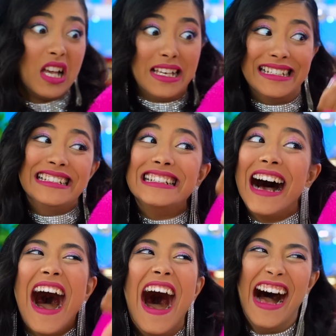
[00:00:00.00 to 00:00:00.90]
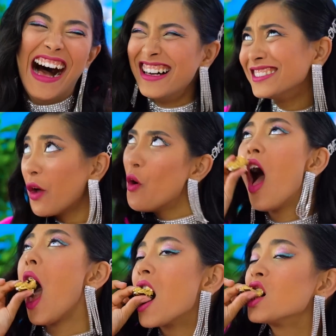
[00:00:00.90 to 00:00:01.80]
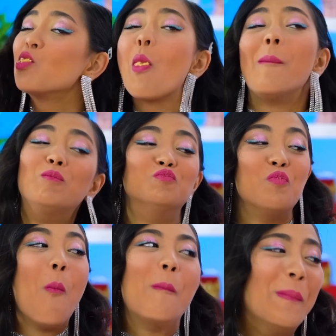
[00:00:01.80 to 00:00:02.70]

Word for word: Mina mocks her. How rude!